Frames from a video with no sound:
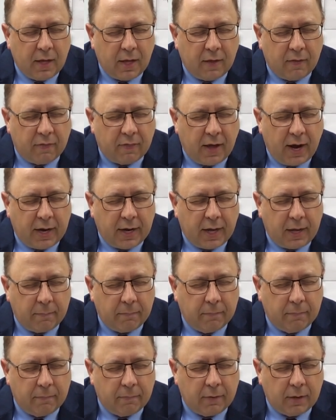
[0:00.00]
In thy
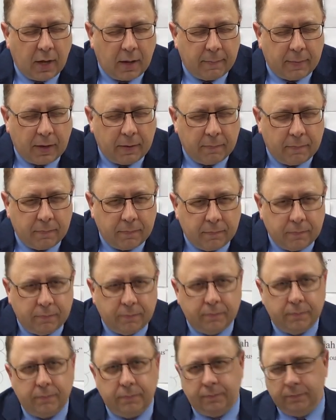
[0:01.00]
name,
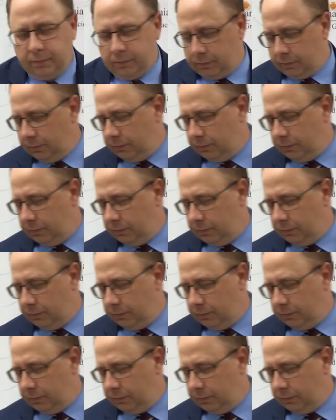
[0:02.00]
amen.